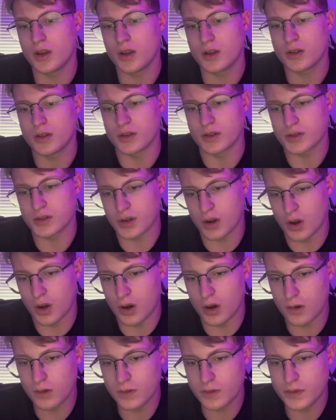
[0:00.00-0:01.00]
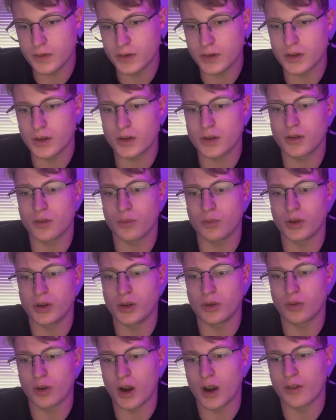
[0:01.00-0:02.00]
To solve, we
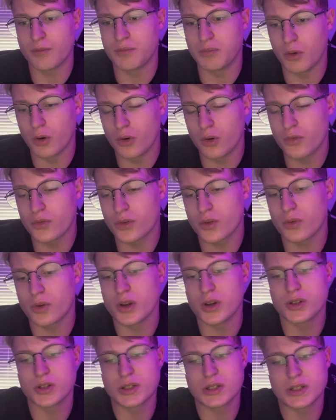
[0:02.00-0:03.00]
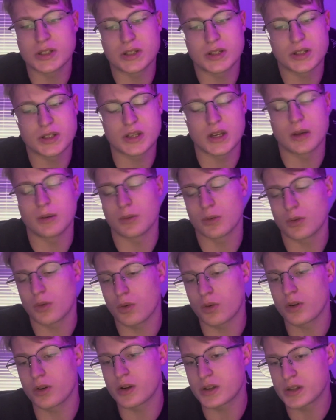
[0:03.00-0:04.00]
graph both equations in the same
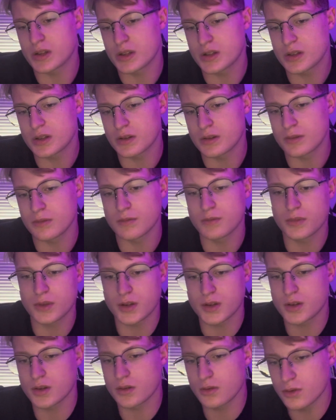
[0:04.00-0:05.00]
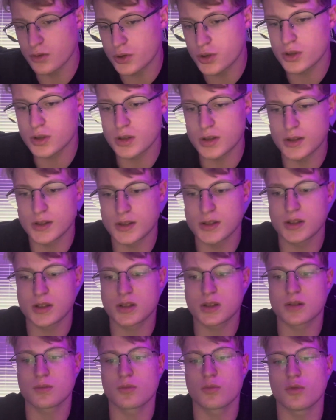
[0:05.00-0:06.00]
coordinate system. The solution to the
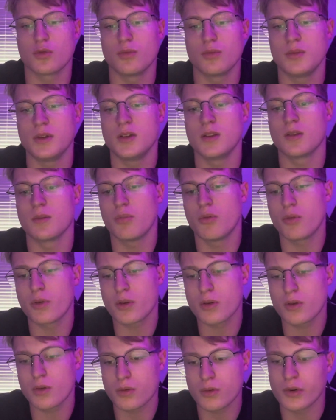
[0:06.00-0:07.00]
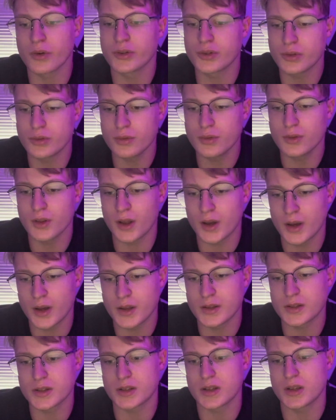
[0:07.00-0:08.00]
system will be in the point where two
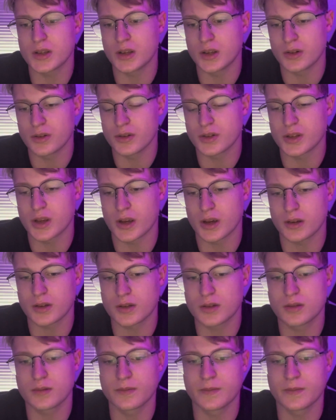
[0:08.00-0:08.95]
lines intersect.